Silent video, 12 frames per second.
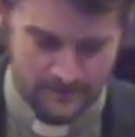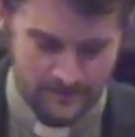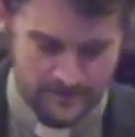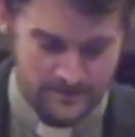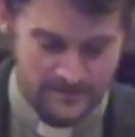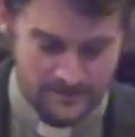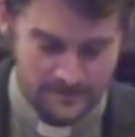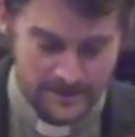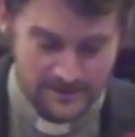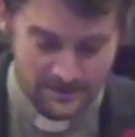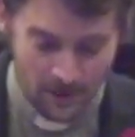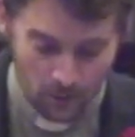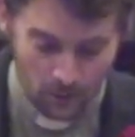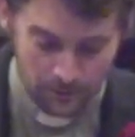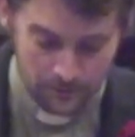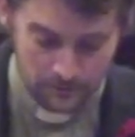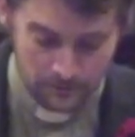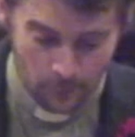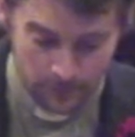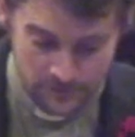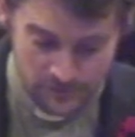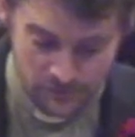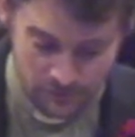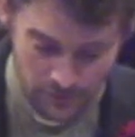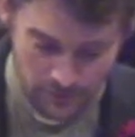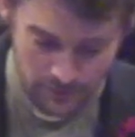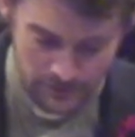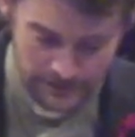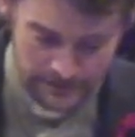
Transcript: He's, he's told them what's true,